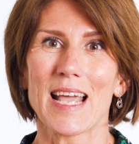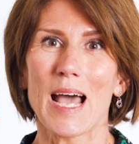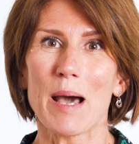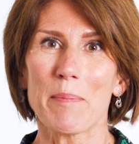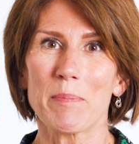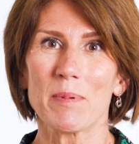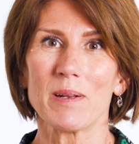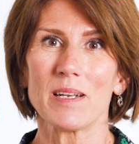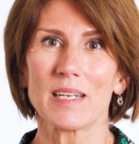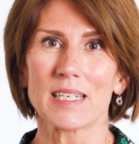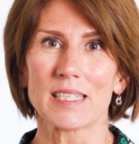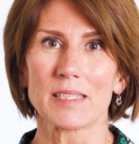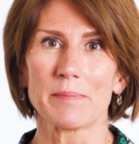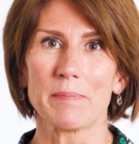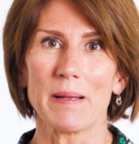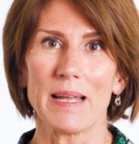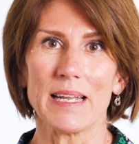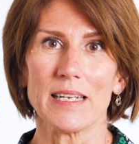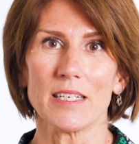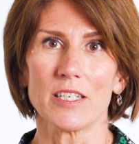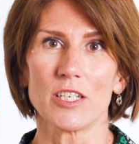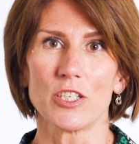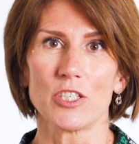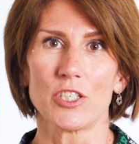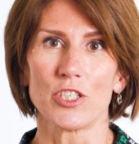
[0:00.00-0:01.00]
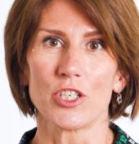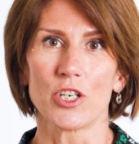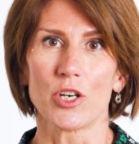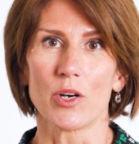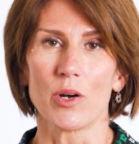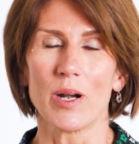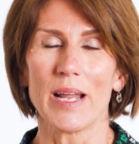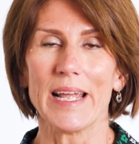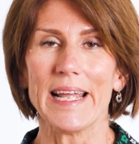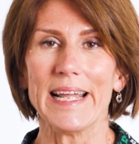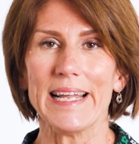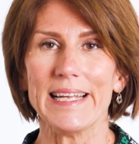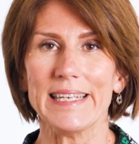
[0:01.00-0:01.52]
capital
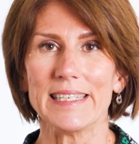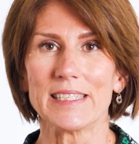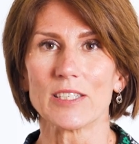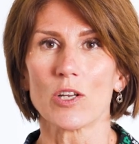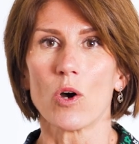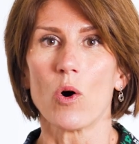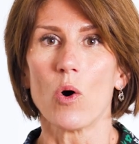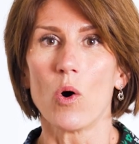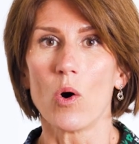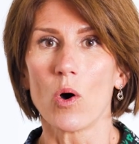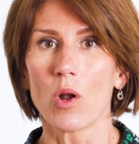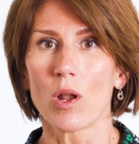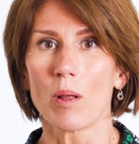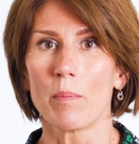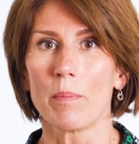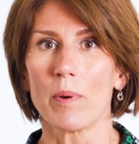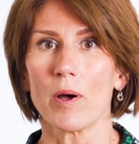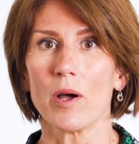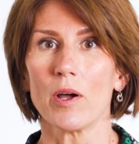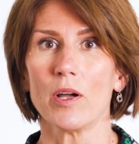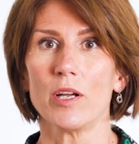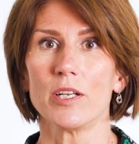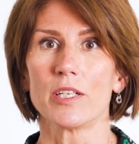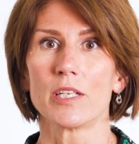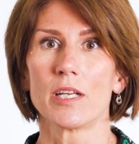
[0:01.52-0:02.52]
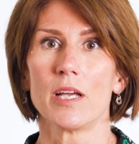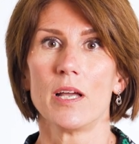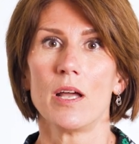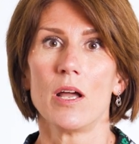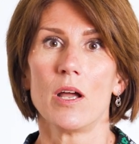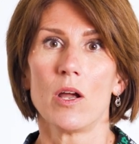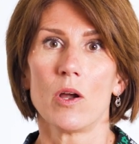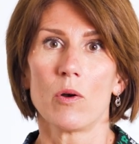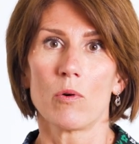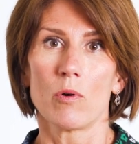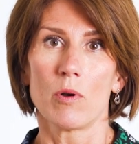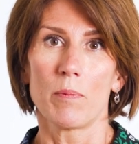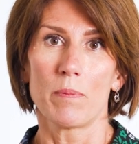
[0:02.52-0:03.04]
expenditure is all about
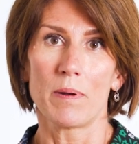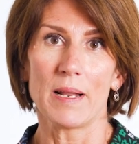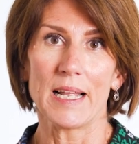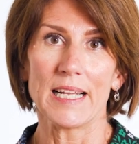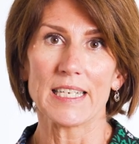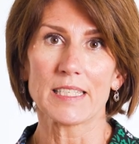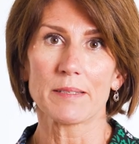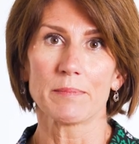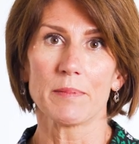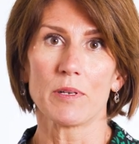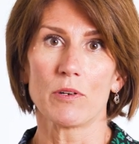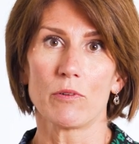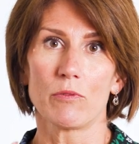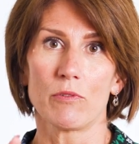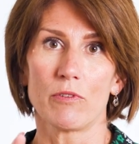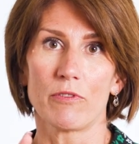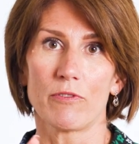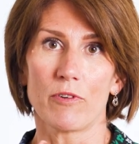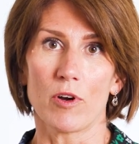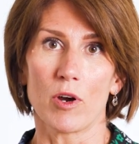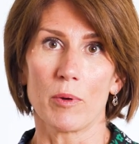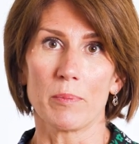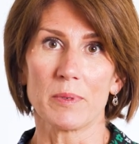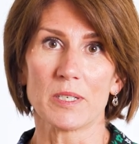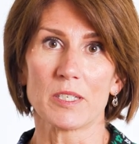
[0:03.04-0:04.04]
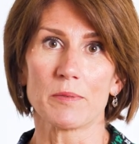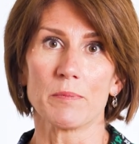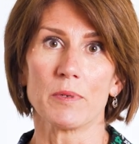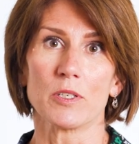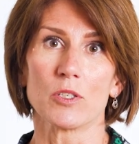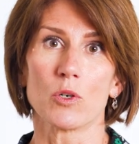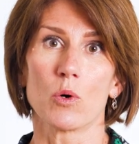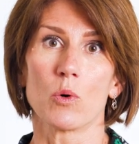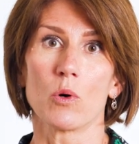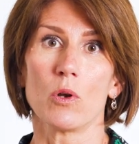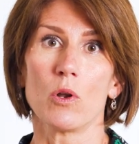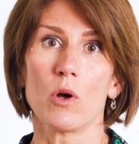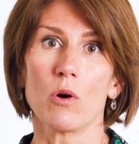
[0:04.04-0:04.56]
replacement,
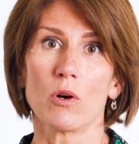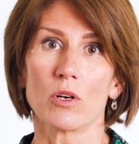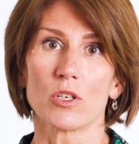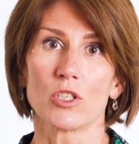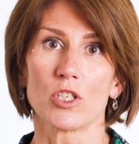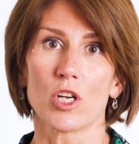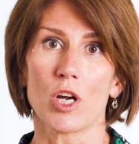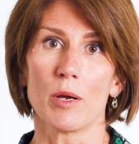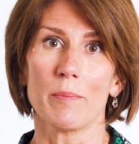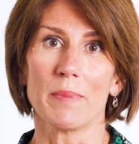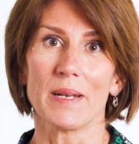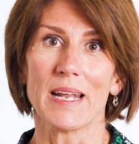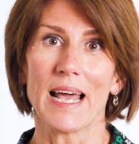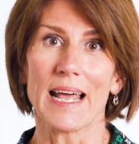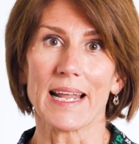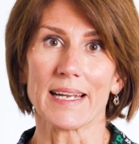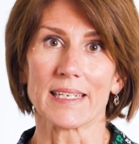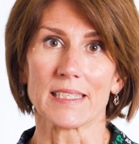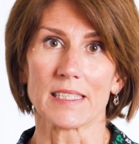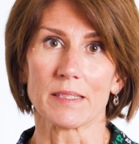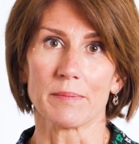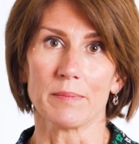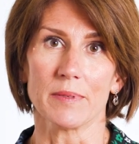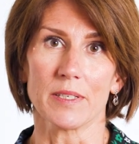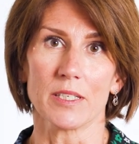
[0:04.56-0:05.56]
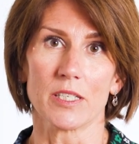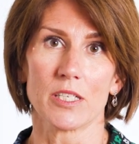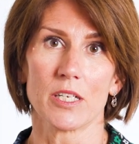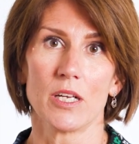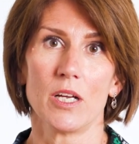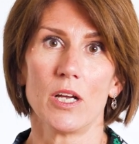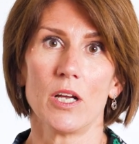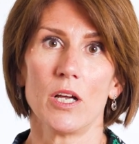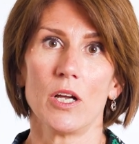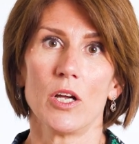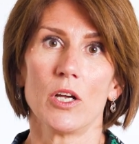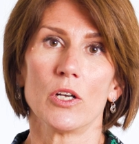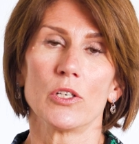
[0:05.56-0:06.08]
refurbishment or long-term enhancement.
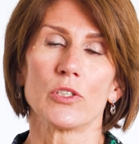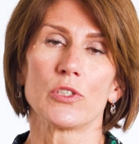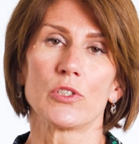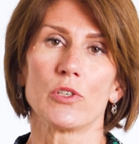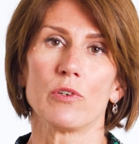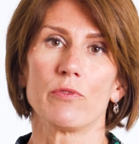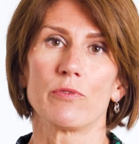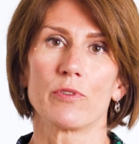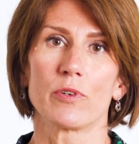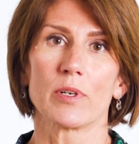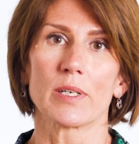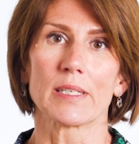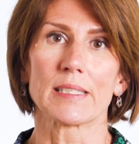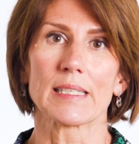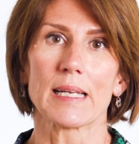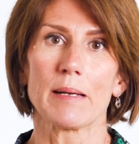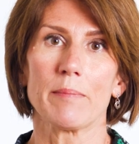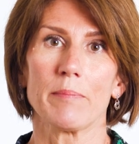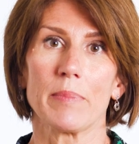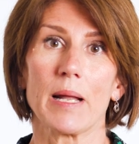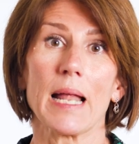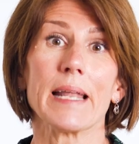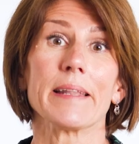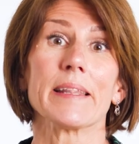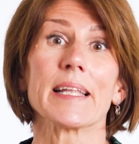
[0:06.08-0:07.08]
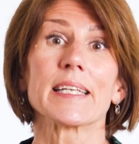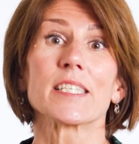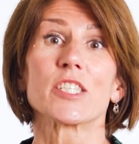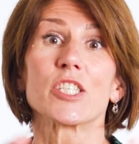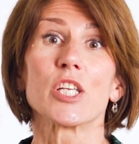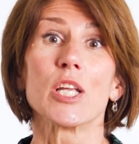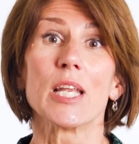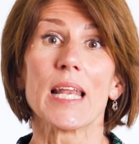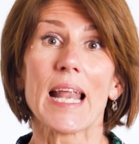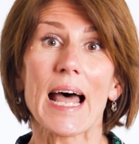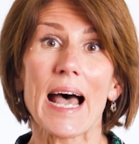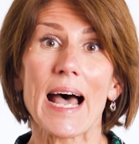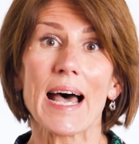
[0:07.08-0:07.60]
So for example, and that's
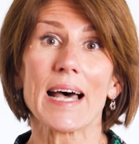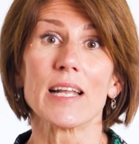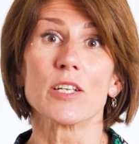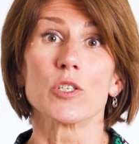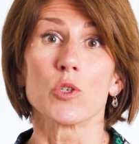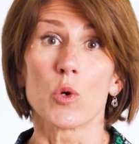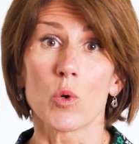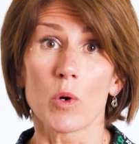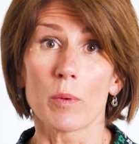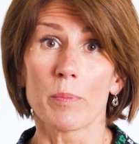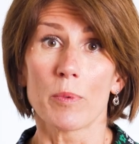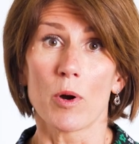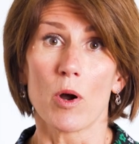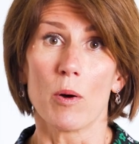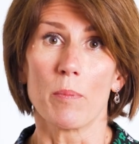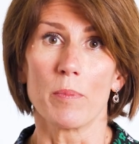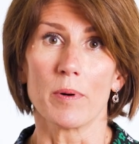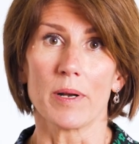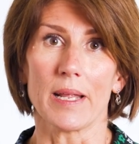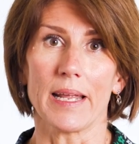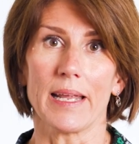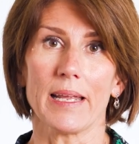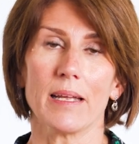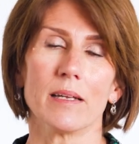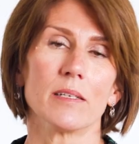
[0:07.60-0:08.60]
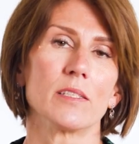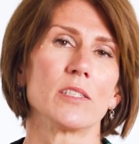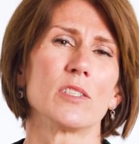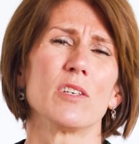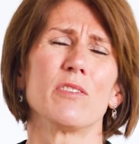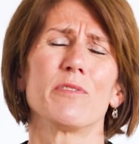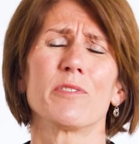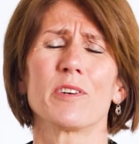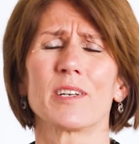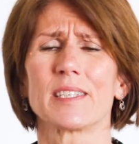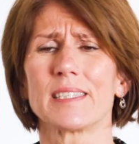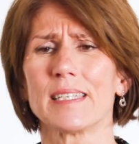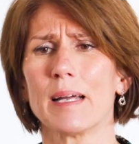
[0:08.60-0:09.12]
to land or property. So
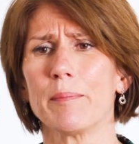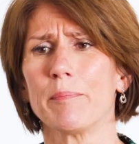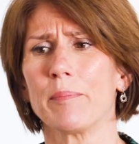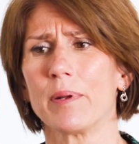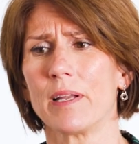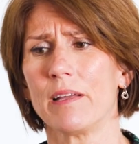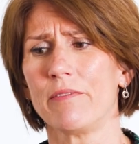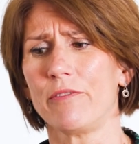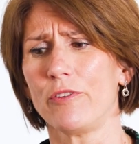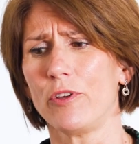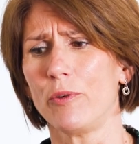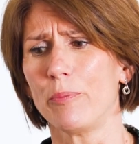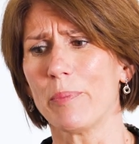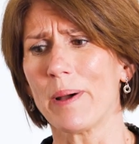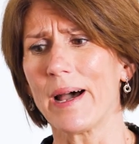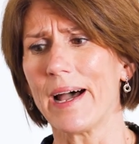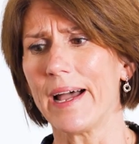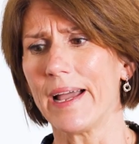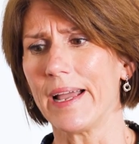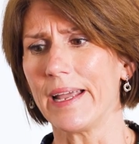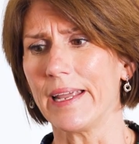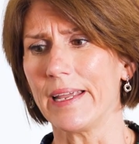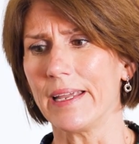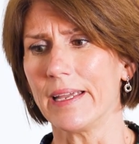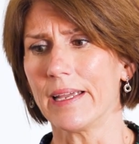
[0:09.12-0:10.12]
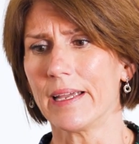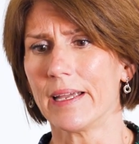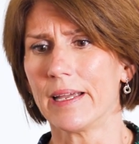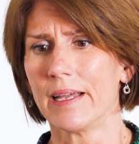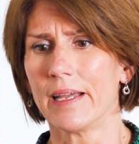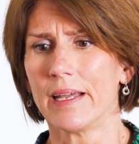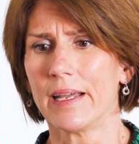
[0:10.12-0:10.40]
for example, if you buy